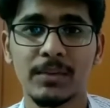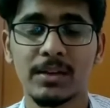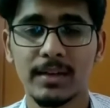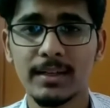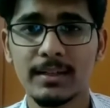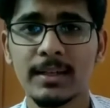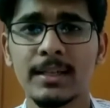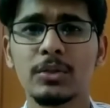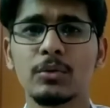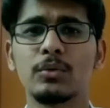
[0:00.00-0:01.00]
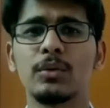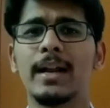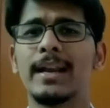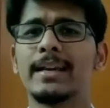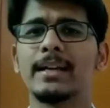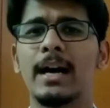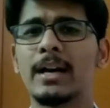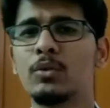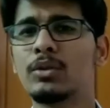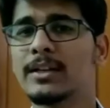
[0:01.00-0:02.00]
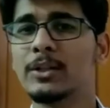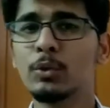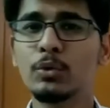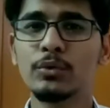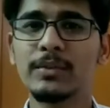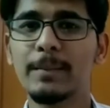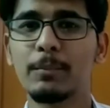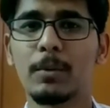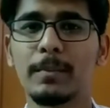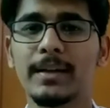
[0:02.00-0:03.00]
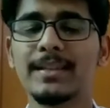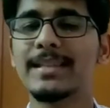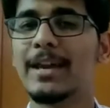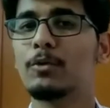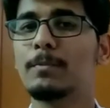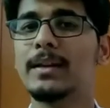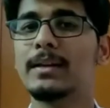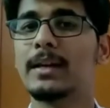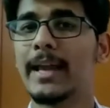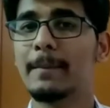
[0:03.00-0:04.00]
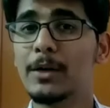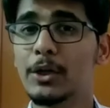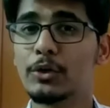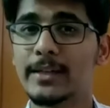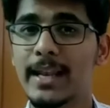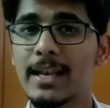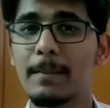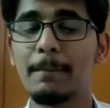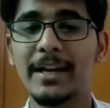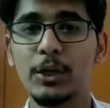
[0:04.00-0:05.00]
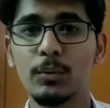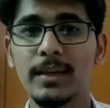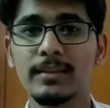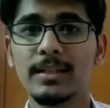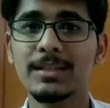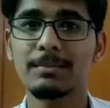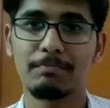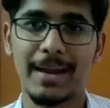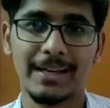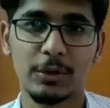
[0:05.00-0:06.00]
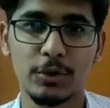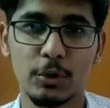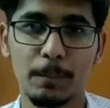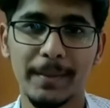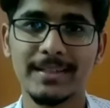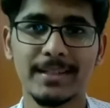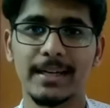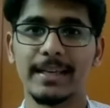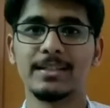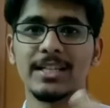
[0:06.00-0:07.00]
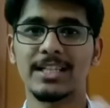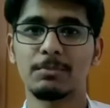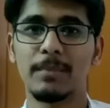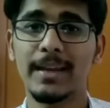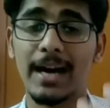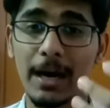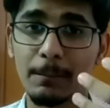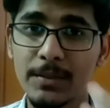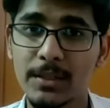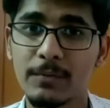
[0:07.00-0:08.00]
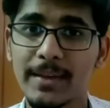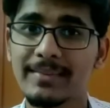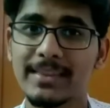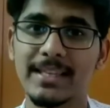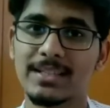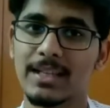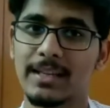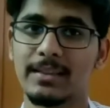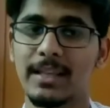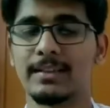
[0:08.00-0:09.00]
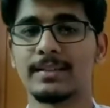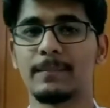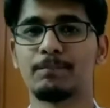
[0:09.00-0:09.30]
Right. So like around 2 to 3 properties they would be able to tell by doing this macroscopic study, just by observing these three things.